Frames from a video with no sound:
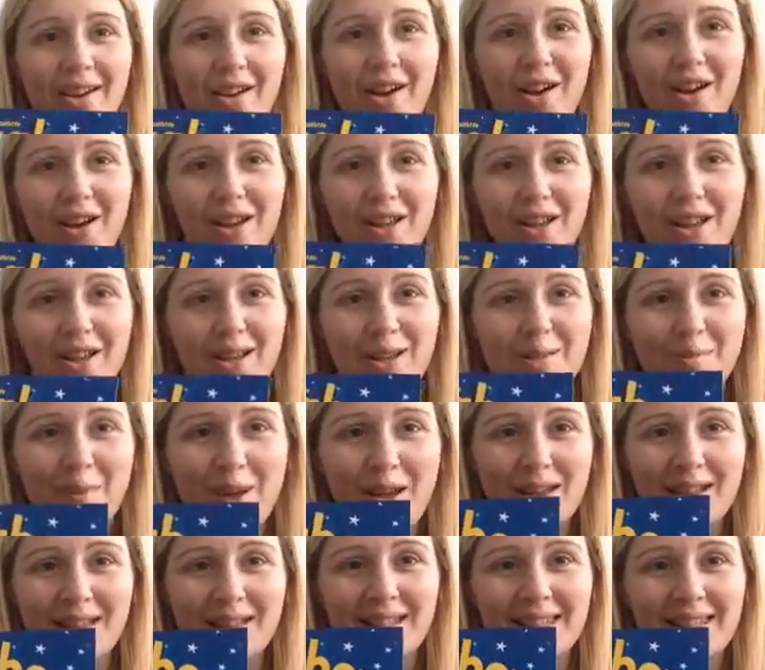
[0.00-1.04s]
Hi, early
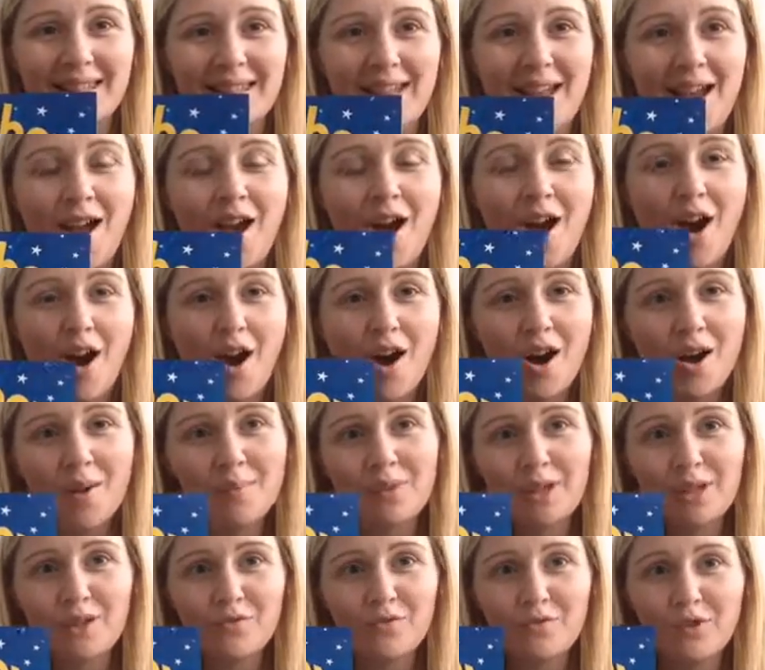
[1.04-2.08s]
birds.
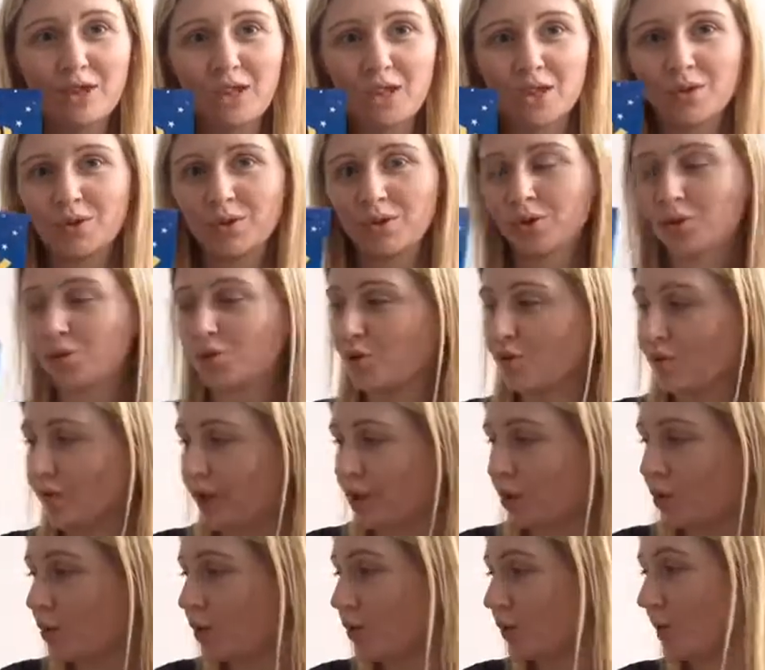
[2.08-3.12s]
I'm going to read you a story
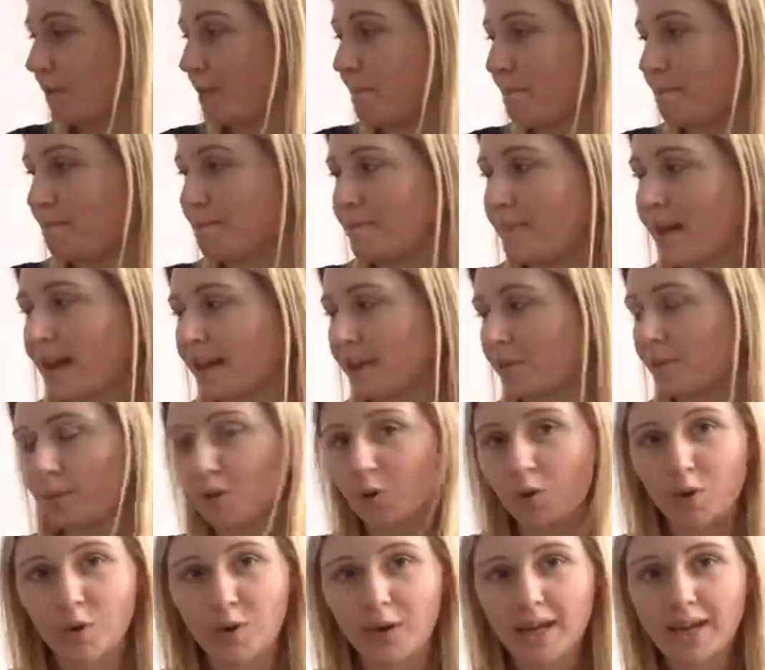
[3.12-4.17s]
called
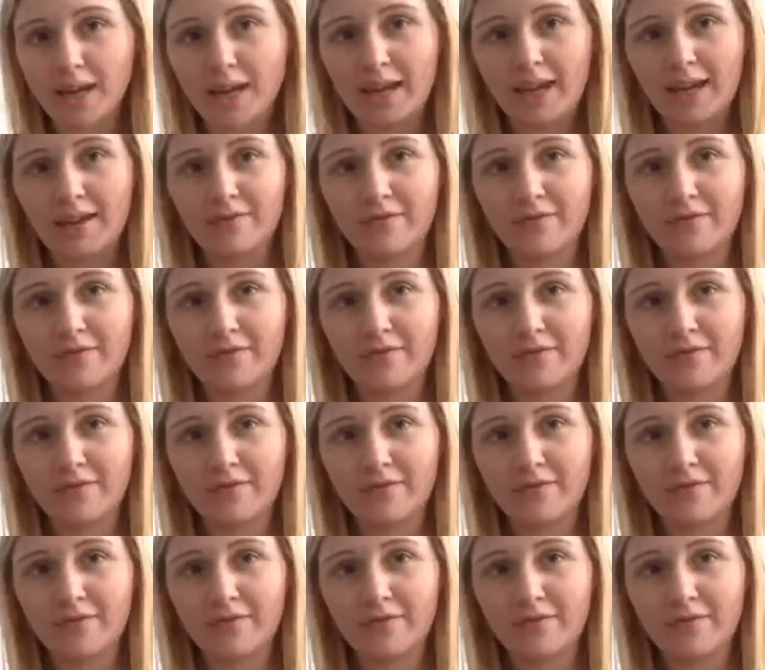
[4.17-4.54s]
Megaboy.